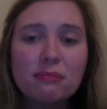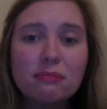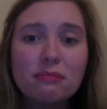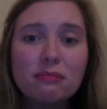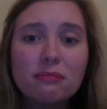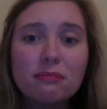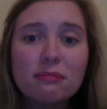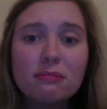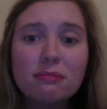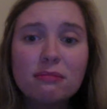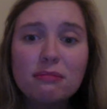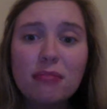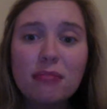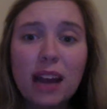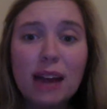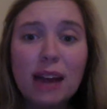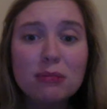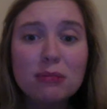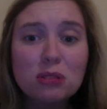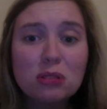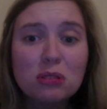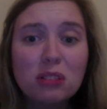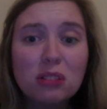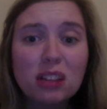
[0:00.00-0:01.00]

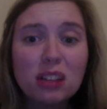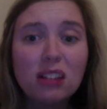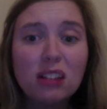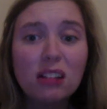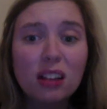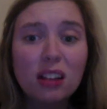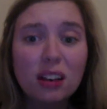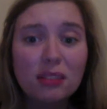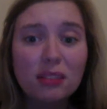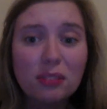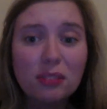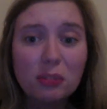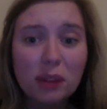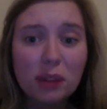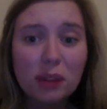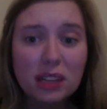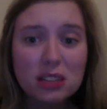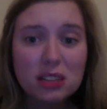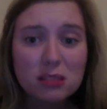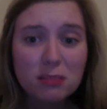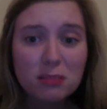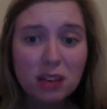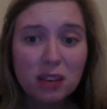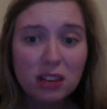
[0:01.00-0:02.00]
Absolutely love the way it
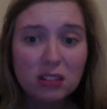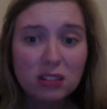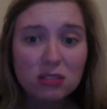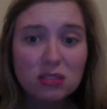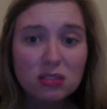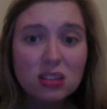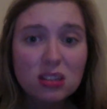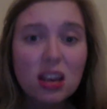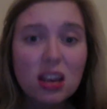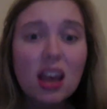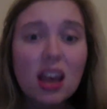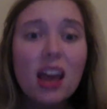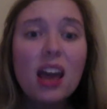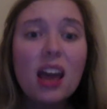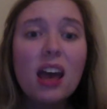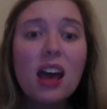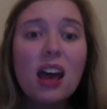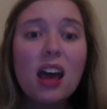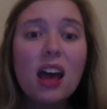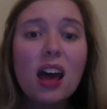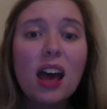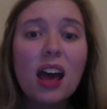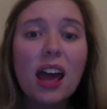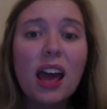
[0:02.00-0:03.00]
smells.
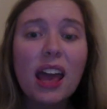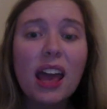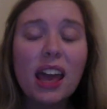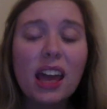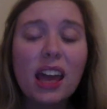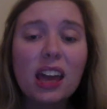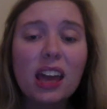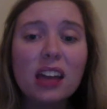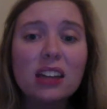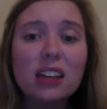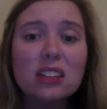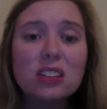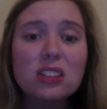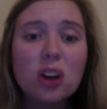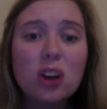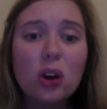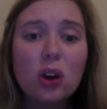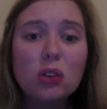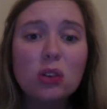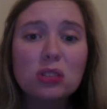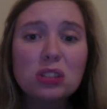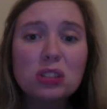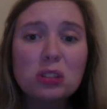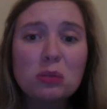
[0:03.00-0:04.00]
And
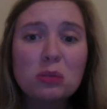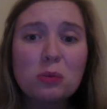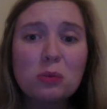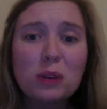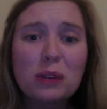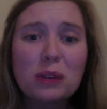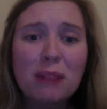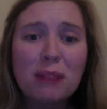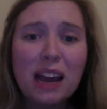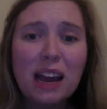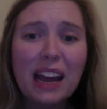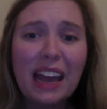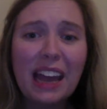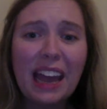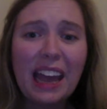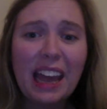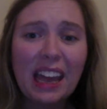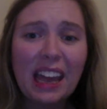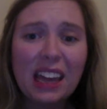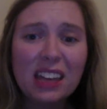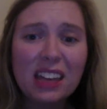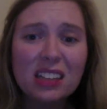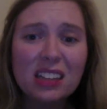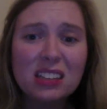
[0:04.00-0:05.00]
also when my
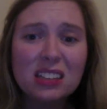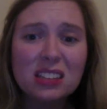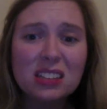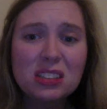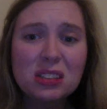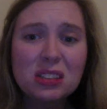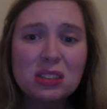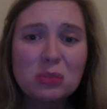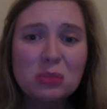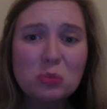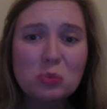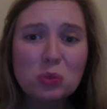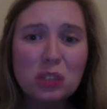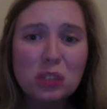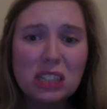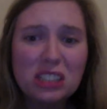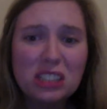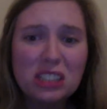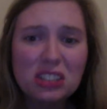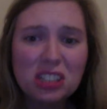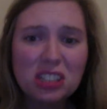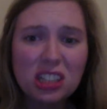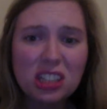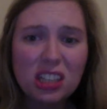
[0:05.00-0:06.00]
hands were
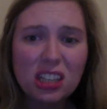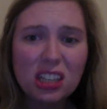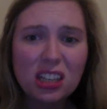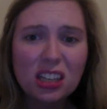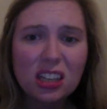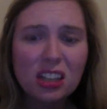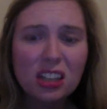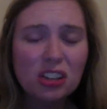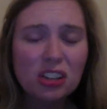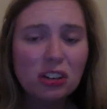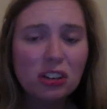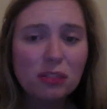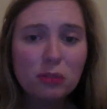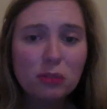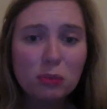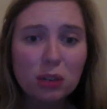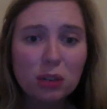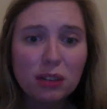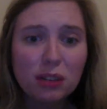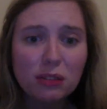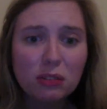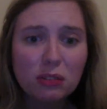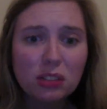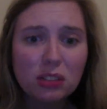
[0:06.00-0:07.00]
itching, you know, for whatever
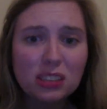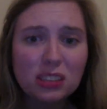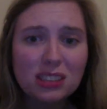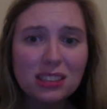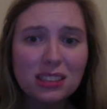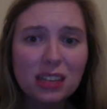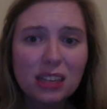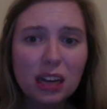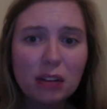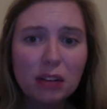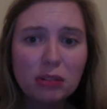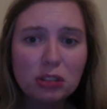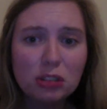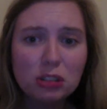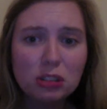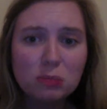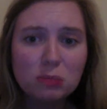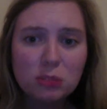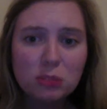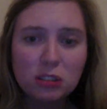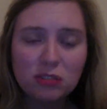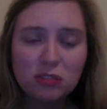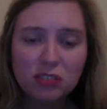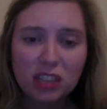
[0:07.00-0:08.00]
reason, I would use
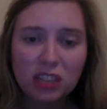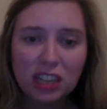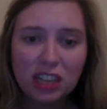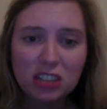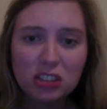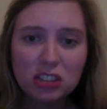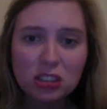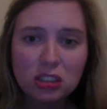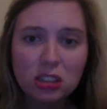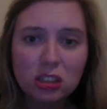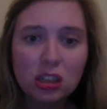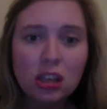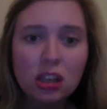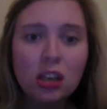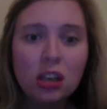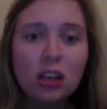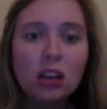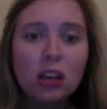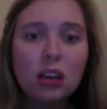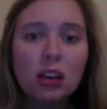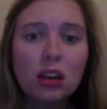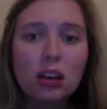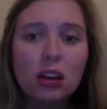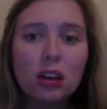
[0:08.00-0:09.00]
Purification
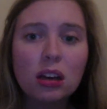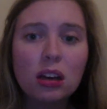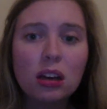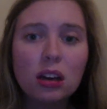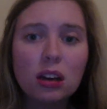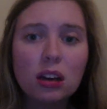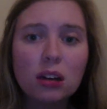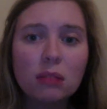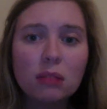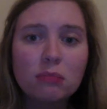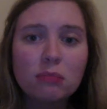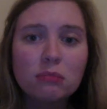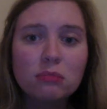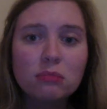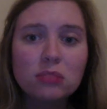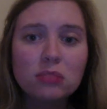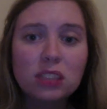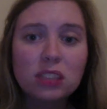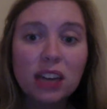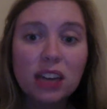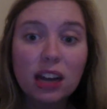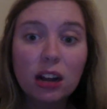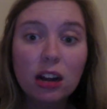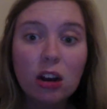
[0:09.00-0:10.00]
to kind of
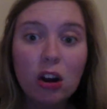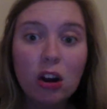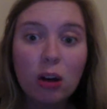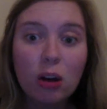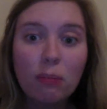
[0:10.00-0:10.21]
calm that,